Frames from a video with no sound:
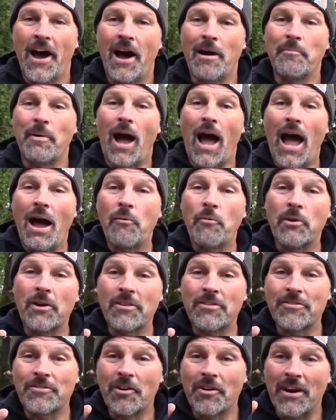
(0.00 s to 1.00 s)
I
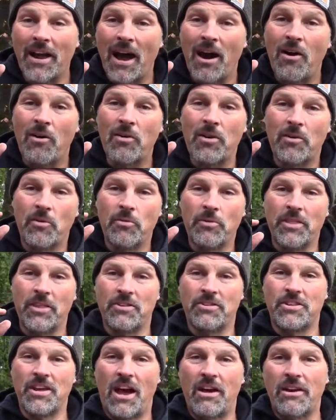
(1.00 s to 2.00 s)
want to start out with
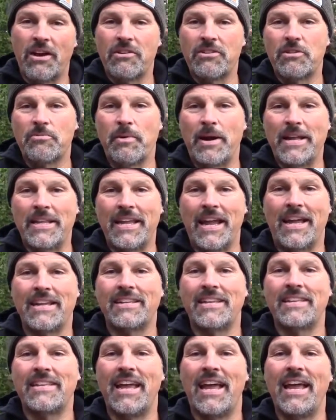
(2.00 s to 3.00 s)
a shout out to my
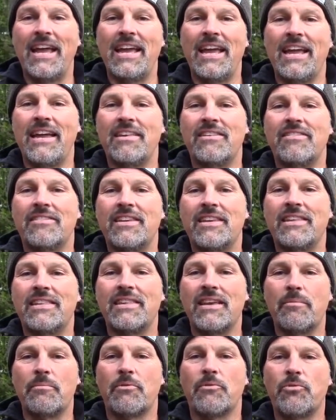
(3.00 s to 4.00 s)
dad. Today is
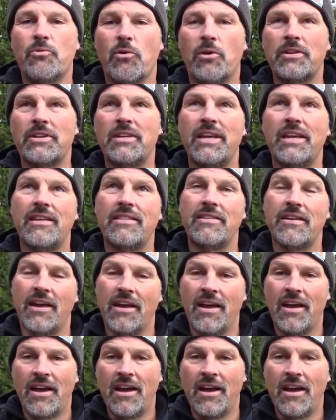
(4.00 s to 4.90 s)
December 14th.